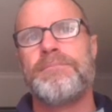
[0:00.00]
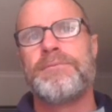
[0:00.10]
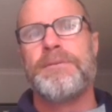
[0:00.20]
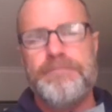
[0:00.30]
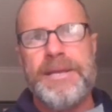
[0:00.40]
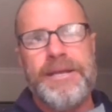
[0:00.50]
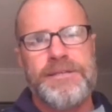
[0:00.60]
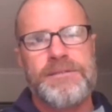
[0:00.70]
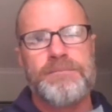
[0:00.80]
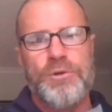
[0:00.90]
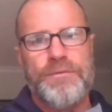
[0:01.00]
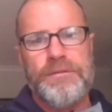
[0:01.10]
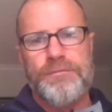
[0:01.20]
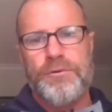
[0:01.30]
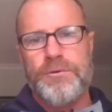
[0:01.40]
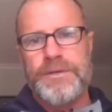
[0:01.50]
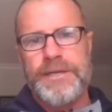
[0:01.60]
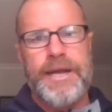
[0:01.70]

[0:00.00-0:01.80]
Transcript: some bigs moving forward.